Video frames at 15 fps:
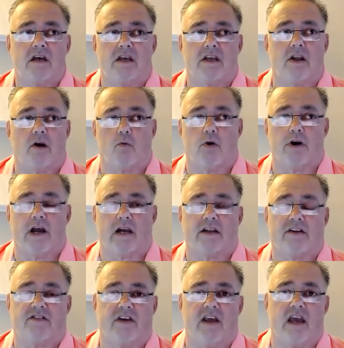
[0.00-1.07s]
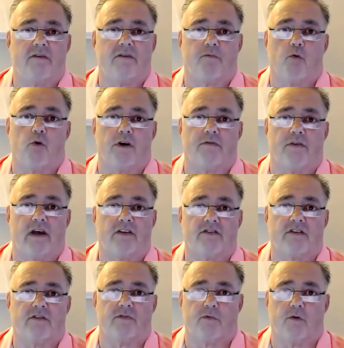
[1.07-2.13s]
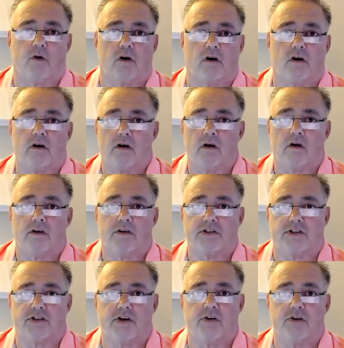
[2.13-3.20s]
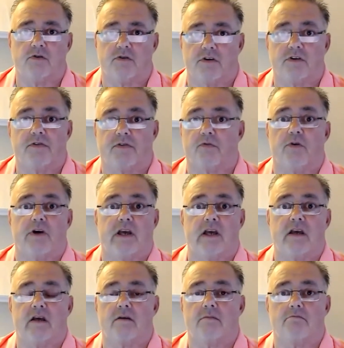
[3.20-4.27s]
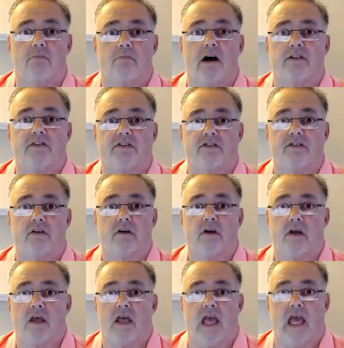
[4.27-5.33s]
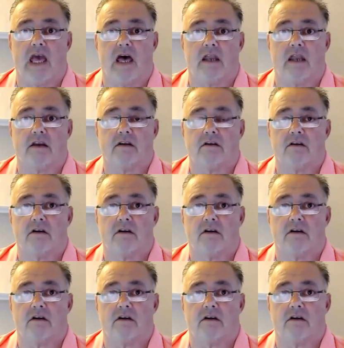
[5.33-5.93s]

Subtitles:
we're not going to see A4 devices for 2 to 3 months, and